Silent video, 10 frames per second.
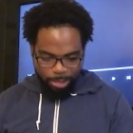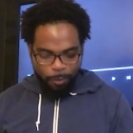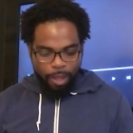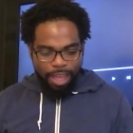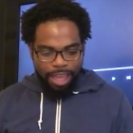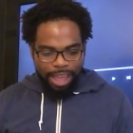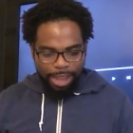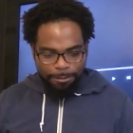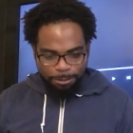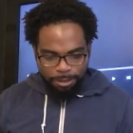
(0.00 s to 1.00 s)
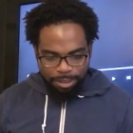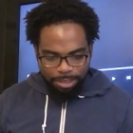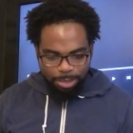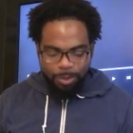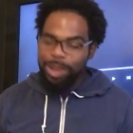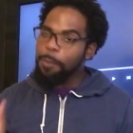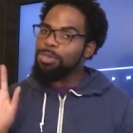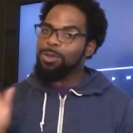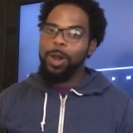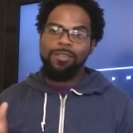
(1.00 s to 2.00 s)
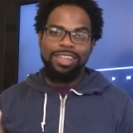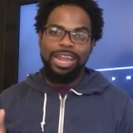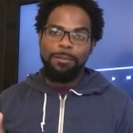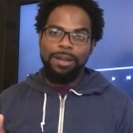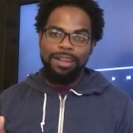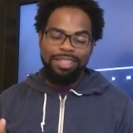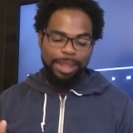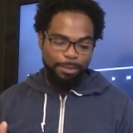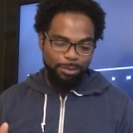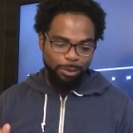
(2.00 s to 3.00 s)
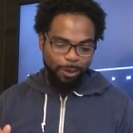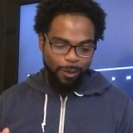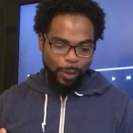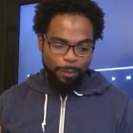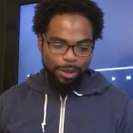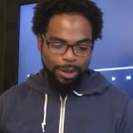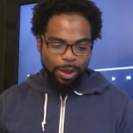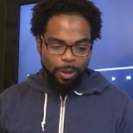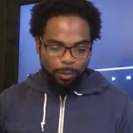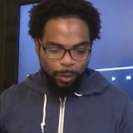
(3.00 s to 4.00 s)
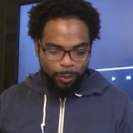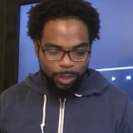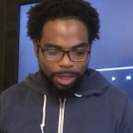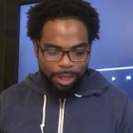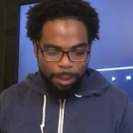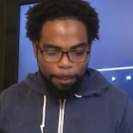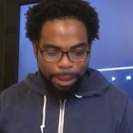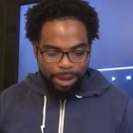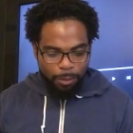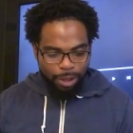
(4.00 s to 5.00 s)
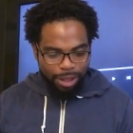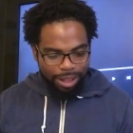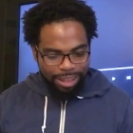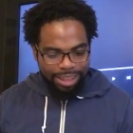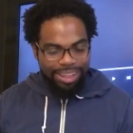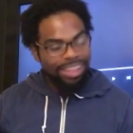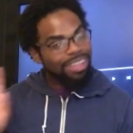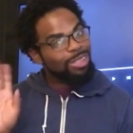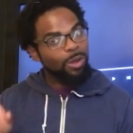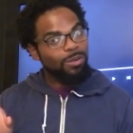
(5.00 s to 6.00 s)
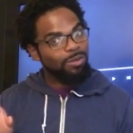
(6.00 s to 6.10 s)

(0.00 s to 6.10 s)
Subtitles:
So, hey friend to, and I'm sorry if I say anybody's name is wrong, but Rona Balawang, so,